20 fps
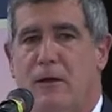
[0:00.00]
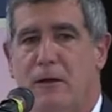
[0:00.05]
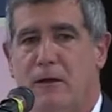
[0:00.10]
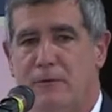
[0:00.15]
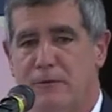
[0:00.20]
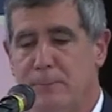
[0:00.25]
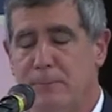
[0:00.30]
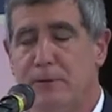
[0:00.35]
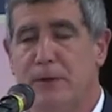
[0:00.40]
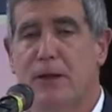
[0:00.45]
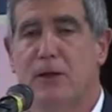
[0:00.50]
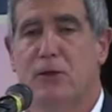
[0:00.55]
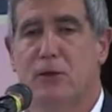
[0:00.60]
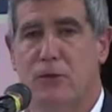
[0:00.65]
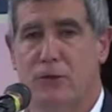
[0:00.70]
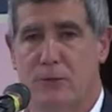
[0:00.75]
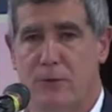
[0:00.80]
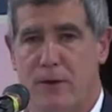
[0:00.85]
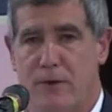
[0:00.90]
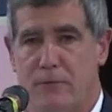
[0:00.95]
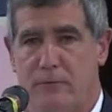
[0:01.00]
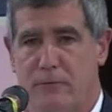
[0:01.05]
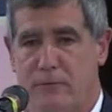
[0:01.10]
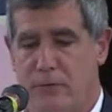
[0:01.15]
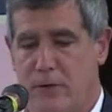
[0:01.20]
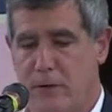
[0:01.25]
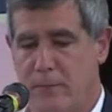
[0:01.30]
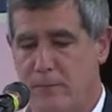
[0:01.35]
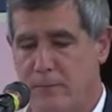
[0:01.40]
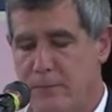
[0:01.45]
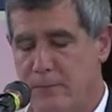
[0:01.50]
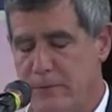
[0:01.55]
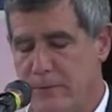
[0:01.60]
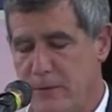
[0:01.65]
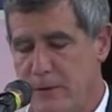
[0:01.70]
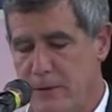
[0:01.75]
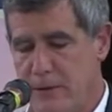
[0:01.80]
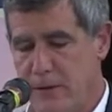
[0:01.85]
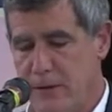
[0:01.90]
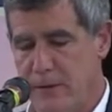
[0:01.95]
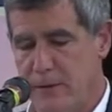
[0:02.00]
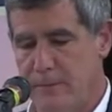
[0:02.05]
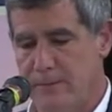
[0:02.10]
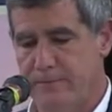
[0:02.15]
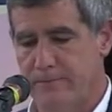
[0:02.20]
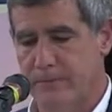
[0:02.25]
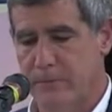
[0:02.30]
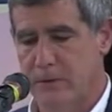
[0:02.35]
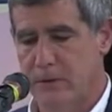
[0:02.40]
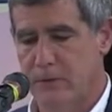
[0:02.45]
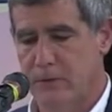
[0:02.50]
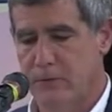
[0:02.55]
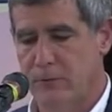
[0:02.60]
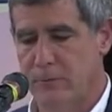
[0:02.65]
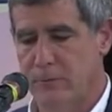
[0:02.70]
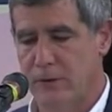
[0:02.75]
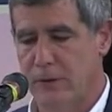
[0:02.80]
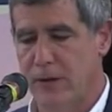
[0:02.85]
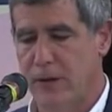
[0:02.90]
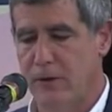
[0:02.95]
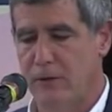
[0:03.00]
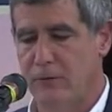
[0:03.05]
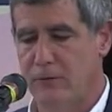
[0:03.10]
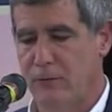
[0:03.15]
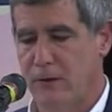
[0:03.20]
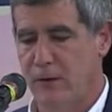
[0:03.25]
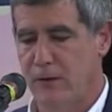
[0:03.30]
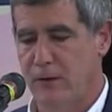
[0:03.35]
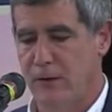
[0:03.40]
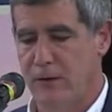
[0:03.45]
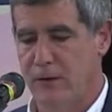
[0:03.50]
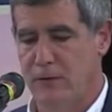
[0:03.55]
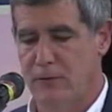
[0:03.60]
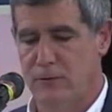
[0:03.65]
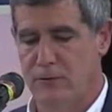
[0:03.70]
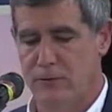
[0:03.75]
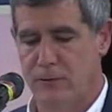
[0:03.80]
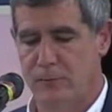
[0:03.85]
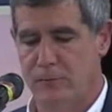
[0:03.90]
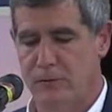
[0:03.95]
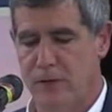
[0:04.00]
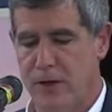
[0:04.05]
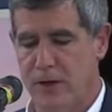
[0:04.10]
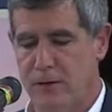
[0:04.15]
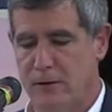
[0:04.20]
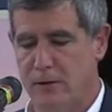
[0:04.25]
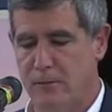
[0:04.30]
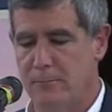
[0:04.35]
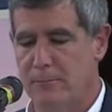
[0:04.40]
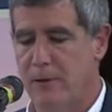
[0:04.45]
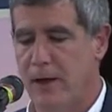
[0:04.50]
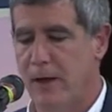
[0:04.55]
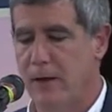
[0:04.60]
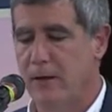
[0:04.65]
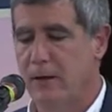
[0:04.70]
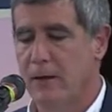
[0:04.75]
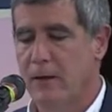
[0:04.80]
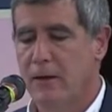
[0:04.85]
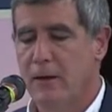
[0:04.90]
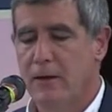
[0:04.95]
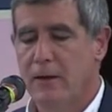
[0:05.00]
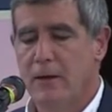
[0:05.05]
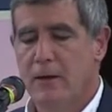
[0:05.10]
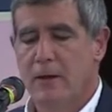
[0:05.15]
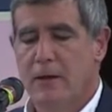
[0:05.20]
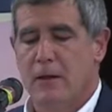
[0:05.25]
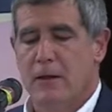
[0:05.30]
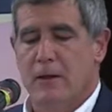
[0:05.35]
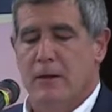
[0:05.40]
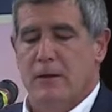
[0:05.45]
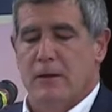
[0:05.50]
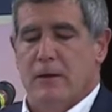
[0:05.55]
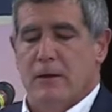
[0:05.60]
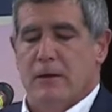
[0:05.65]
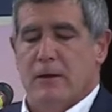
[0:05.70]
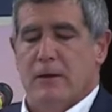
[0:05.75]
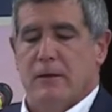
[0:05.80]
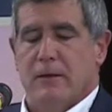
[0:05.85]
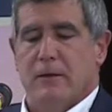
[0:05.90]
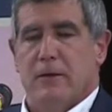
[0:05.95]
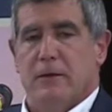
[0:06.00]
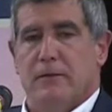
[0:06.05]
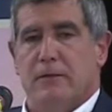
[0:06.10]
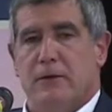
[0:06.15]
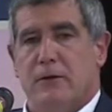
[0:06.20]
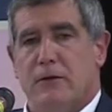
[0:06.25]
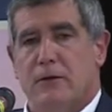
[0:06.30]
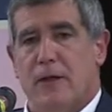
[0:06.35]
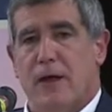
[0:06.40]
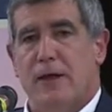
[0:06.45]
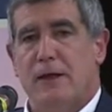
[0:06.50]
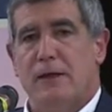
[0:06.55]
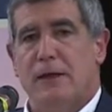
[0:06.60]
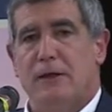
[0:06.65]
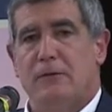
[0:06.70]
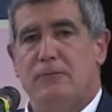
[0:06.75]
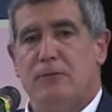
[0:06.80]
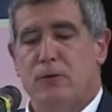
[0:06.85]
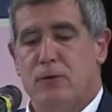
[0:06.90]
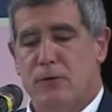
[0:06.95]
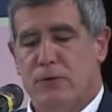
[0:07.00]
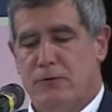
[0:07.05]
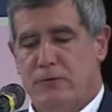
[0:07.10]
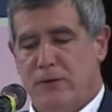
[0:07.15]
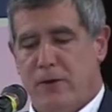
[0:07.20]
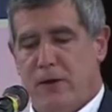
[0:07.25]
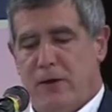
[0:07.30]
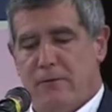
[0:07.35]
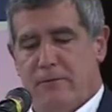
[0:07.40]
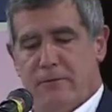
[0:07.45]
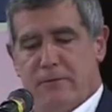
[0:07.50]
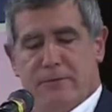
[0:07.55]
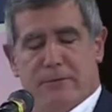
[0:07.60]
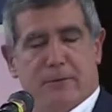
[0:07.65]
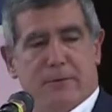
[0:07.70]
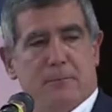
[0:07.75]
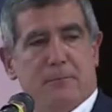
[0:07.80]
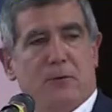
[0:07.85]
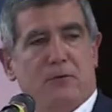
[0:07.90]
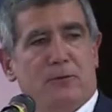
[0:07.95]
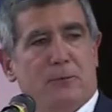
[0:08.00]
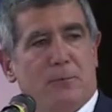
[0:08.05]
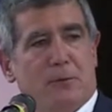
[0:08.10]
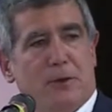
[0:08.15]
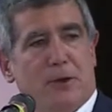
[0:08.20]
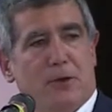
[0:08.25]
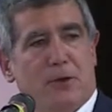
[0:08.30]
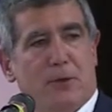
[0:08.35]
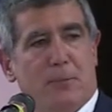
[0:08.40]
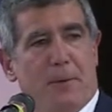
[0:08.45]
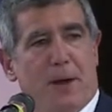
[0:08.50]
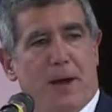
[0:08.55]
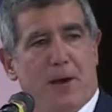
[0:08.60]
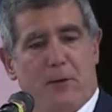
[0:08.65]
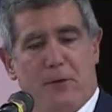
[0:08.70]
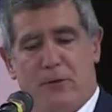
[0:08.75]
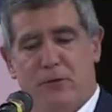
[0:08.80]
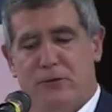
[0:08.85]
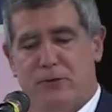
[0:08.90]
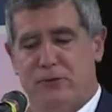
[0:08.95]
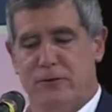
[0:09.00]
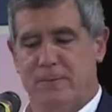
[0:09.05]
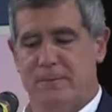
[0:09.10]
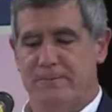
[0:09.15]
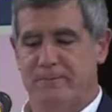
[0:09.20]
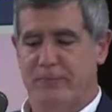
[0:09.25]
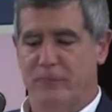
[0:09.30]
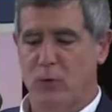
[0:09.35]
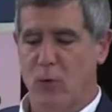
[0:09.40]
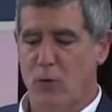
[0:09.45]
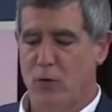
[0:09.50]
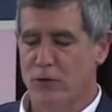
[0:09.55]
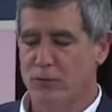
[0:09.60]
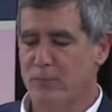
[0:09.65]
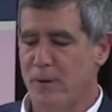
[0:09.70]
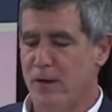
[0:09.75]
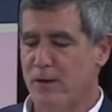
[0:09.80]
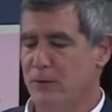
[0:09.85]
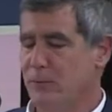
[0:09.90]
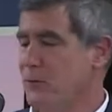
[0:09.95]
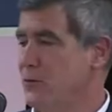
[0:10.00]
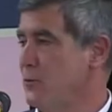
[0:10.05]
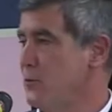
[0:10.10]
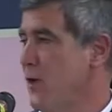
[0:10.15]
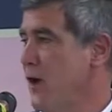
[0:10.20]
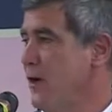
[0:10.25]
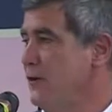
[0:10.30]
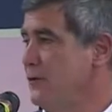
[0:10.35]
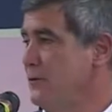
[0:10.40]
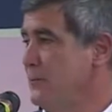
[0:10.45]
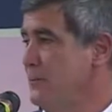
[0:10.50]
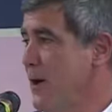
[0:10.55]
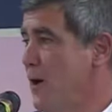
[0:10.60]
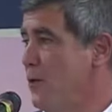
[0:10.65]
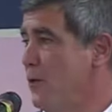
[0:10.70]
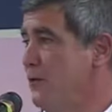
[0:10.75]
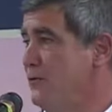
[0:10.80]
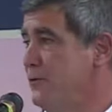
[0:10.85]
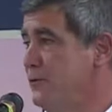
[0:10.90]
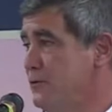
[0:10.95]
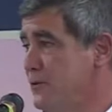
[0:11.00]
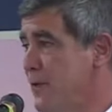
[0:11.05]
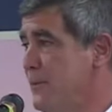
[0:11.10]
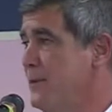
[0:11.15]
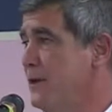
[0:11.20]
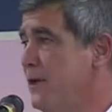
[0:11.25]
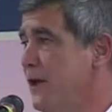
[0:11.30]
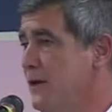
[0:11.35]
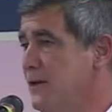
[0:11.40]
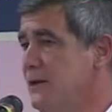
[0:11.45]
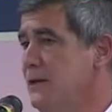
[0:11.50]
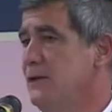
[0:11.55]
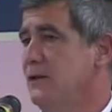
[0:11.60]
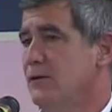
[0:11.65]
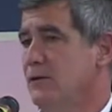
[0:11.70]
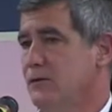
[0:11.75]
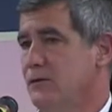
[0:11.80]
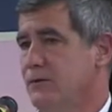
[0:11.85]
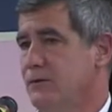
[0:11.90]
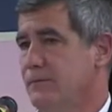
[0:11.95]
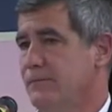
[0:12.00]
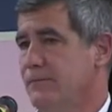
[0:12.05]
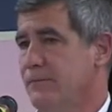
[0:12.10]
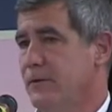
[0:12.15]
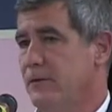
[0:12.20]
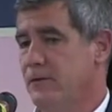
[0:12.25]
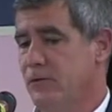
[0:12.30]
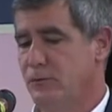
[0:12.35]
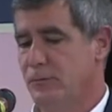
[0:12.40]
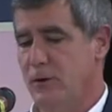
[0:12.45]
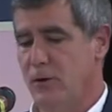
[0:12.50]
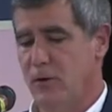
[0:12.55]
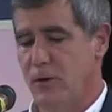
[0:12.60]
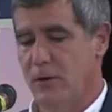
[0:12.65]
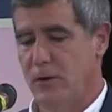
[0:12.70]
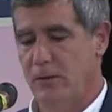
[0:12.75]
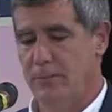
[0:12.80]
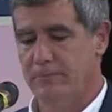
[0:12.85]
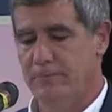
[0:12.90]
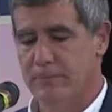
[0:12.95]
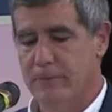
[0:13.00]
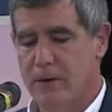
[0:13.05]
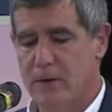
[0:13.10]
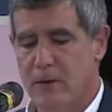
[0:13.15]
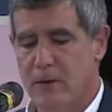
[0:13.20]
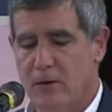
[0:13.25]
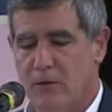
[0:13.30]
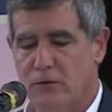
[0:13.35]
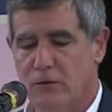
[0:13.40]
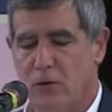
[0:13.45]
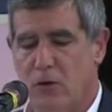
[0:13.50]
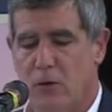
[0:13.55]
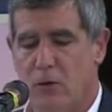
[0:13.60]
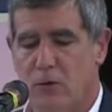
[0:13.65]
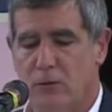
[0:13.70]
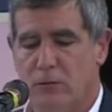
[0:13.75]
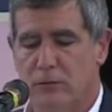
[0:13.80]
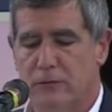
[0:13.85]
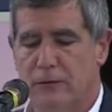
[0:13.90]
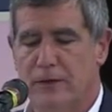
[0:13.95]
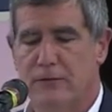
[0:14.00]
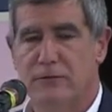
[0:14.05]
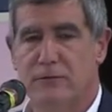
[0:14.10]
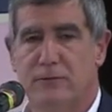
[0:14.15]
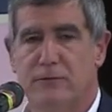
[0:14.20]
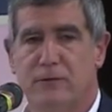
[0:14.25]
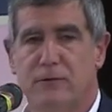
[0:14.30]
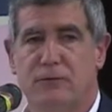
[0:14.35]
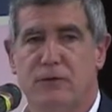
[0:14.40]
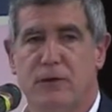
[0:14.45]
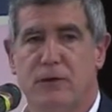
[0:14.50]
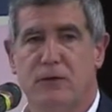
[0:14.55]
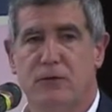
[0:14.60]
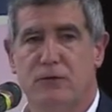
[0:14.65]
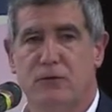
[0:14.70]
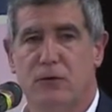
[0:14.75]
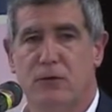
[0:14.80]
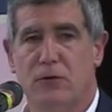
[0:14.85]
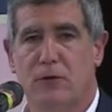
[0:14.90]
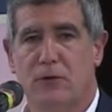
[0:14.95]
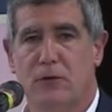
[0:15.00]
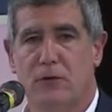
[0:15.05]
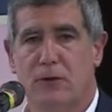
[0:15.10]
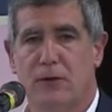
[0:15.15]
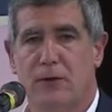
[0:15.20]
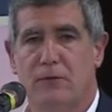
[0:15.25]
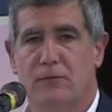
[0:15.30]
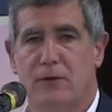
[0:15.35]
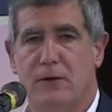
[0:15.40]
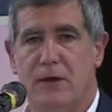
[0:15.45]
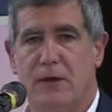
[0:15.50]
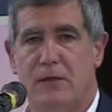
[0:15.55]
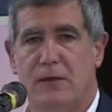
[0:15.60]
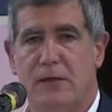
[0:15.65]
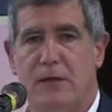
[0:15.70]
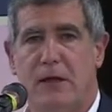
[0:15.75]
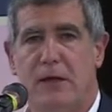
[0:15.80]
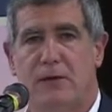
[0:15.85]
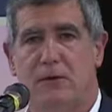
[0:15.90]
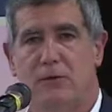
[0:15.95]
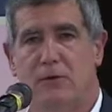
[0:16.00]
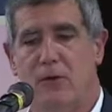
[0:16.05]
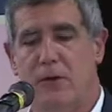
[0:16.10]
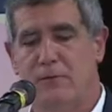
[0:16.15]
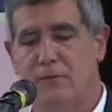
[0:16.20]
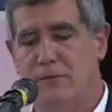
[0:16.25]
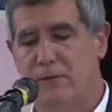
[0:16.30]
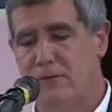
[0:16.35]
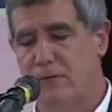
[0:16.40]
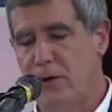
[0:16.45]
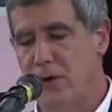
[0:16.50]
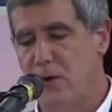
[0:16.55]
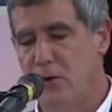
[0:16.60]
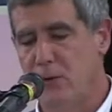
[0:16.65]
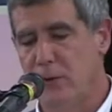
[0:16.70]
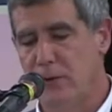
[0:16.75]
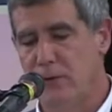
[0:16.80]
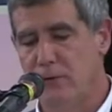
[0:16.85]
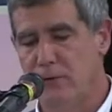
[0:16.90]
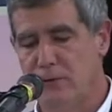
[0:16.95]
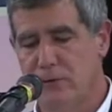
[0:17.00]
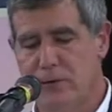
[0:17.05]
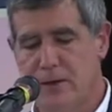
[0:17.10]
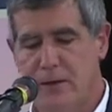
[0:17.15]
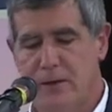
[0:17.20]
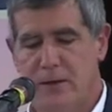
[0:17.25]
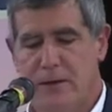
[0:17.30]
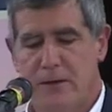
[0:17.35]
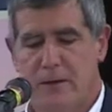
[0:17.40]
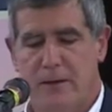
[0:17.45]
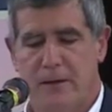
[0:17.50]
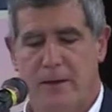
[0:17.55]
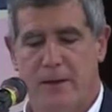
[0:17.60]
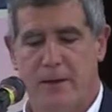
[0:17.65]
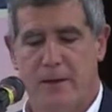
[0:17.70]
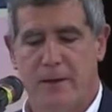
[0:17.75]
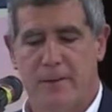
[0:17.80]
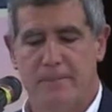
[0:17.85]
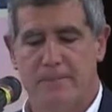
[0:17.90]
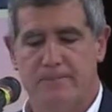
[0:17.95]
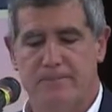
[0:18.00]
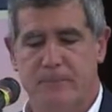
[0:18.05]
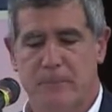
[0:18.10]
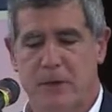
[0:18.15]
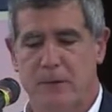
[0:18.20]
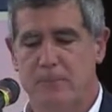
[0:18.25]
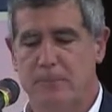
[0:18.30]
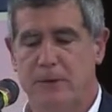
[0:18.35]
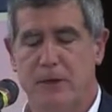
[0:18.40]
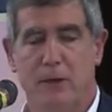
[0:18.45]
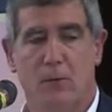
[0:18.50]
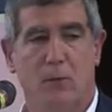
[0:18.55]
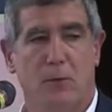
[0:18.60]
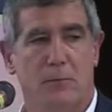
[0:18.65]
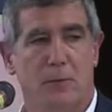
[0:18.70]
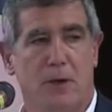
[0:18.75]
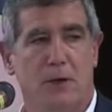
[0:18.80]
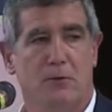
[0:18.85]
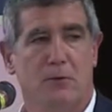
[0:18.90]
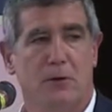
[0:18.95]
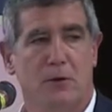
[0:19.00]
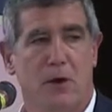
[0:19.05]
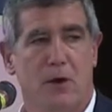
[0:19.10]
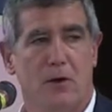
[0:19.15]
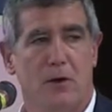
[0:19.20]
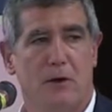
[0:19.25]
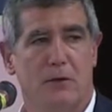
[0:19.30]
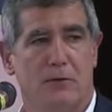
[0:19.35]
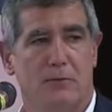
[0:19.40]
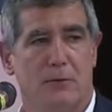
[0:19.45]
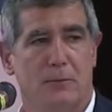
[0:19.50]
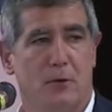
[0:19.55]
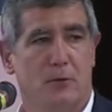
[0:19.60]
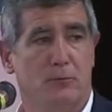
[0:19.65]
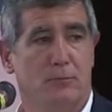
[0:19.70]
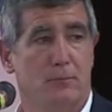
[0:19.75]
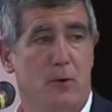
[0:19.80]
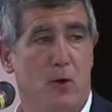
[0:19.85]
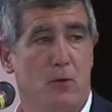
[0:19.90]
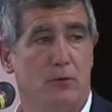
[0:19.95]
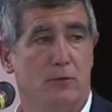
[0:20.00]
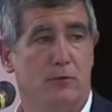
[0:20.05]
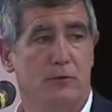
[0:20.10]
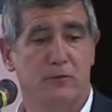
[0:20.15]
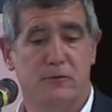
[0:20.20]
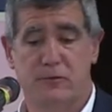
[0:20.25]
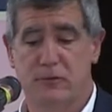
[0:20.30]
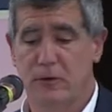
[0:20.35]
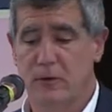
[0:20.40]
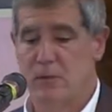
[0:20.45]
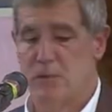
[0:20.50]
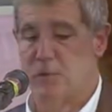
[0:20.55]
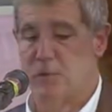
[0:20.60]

uh, the political threat from the, um, from the caliphate had subsided. But the declining influence of Muslim political powers corresponded with a rise in the power of Islamic ideas in this period. So less than 50 years earlier, in 1198, you have Averroes um, completing what many regarded as the most potent